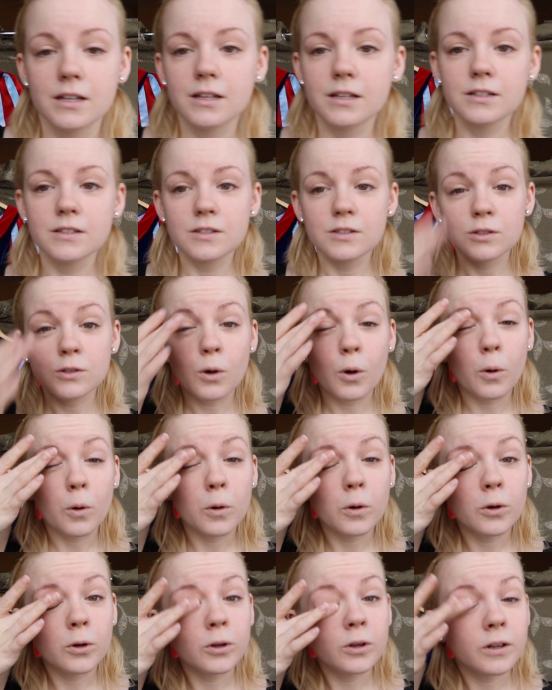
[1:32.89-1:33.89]
It's
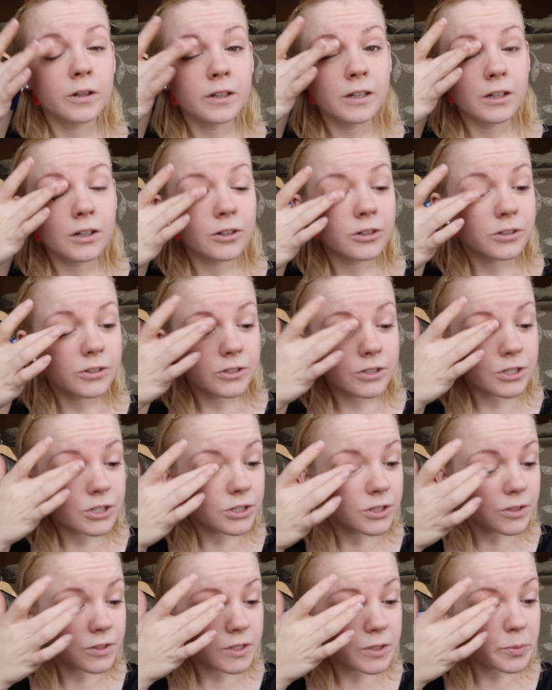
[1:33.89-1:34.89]
totally
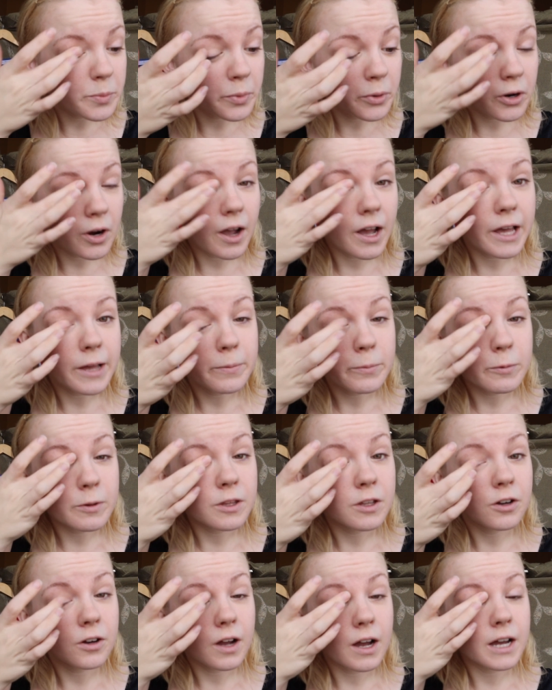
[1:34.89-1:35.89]
crucial to prime
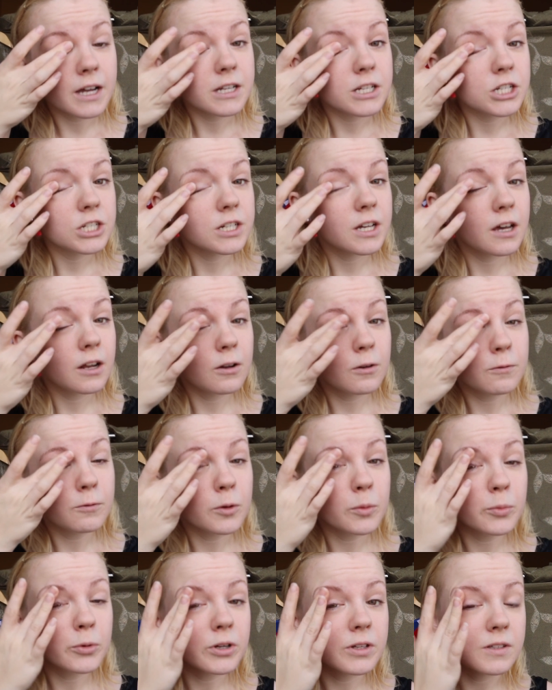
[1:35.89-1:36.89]
with your eyeshadow
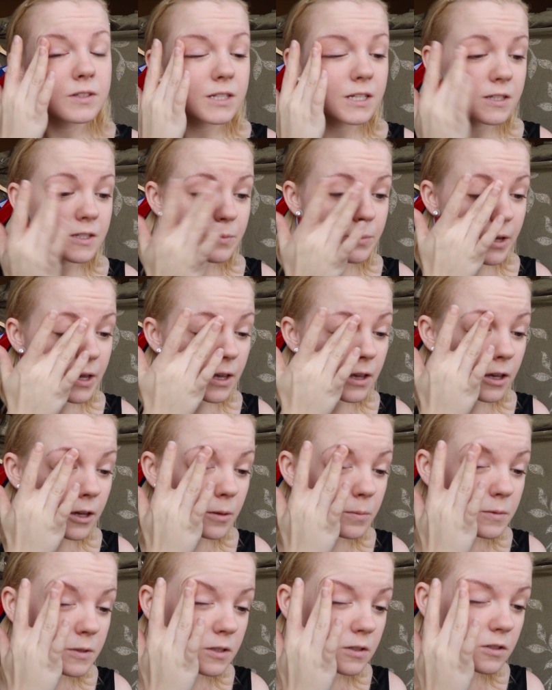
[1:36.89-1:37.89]
for princess
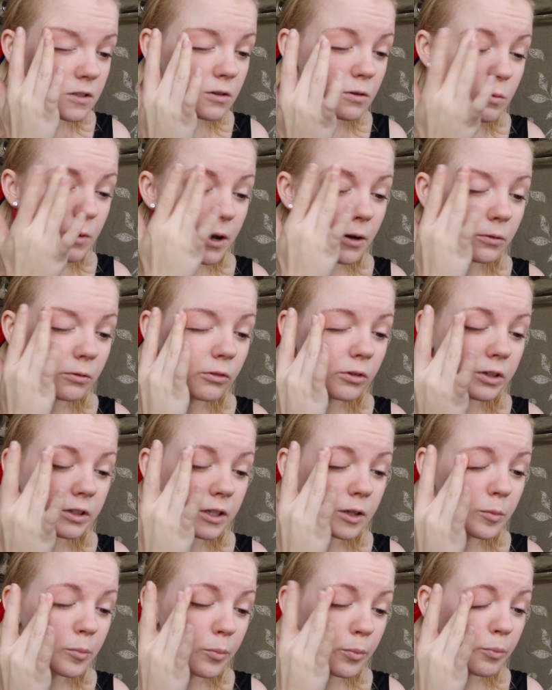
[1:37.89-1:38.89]
makeup since you want
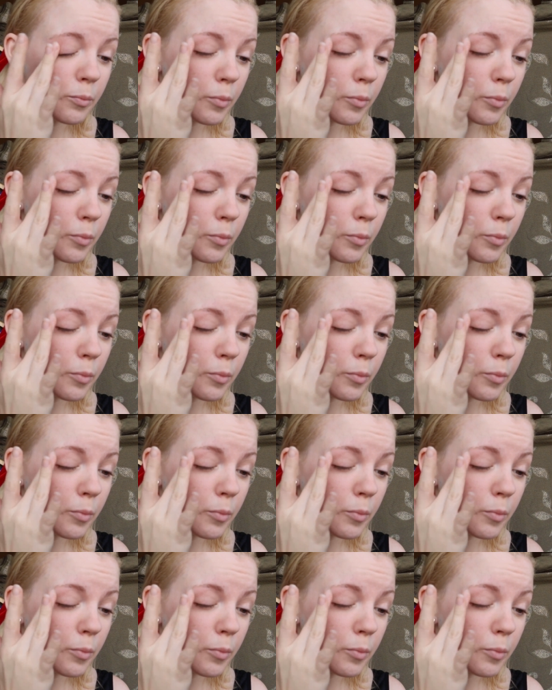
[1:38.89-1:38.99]
really